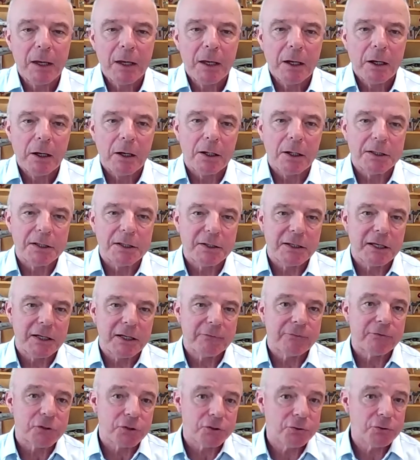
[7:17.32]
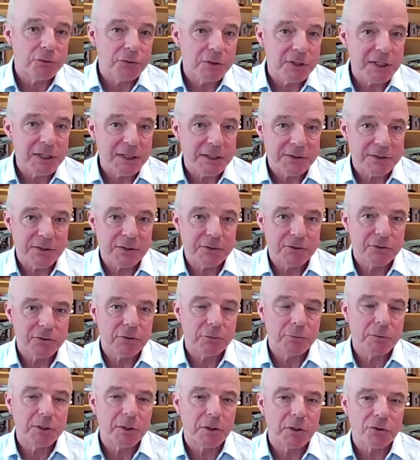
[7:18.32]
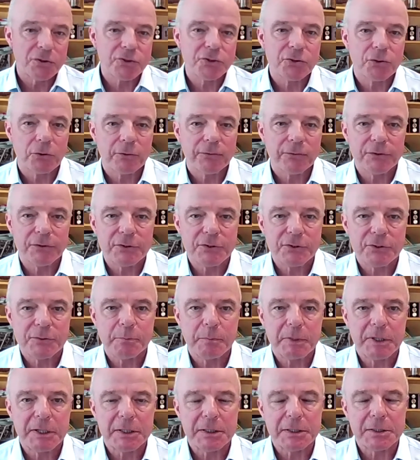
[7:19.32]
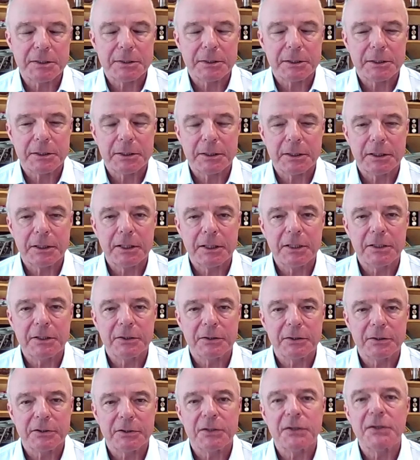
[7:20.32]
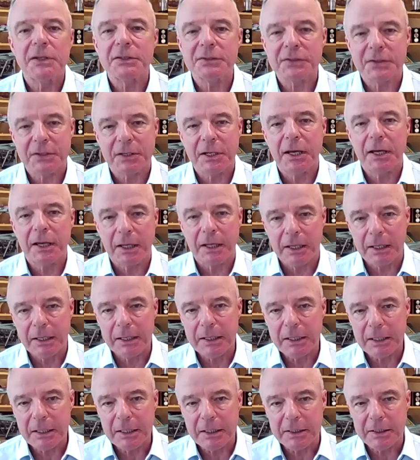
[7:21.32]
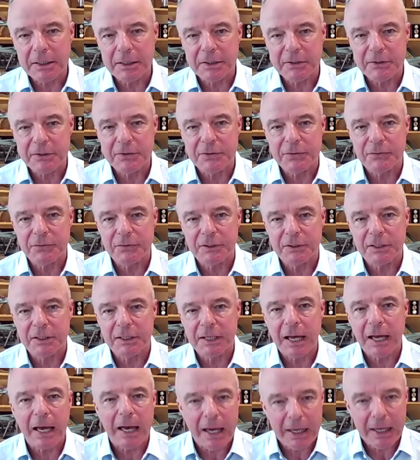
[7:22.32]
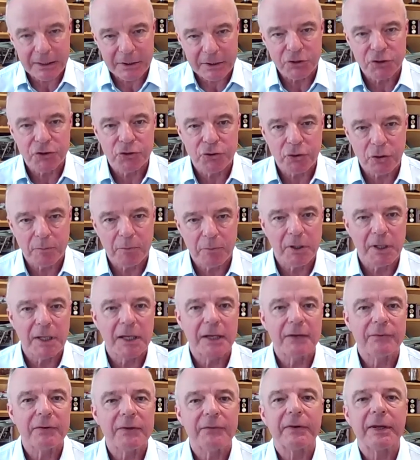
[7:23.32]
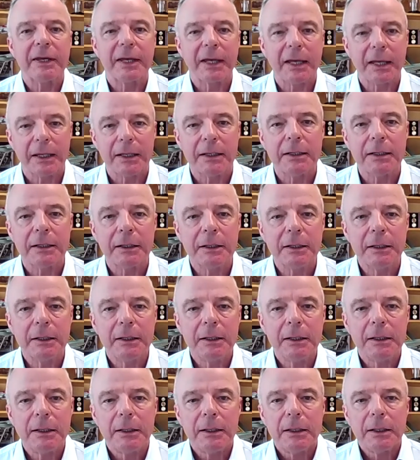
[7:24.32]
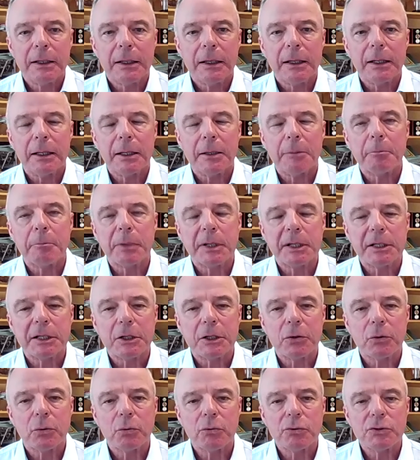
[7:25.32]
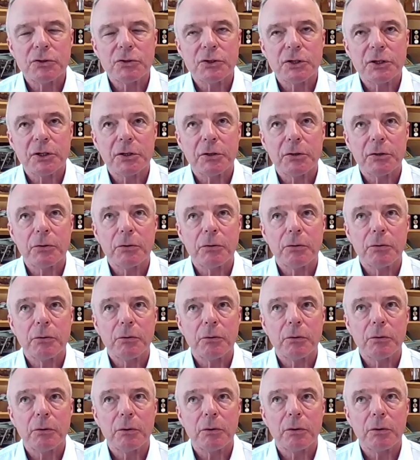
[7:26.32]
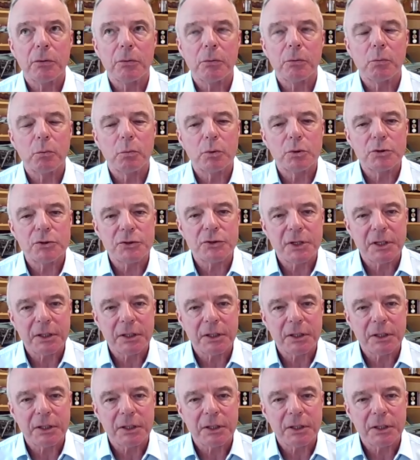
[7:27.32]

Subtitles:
I did that for 2 years until we lost office. But to this day, it is the hardest job I have ever had. But it also was,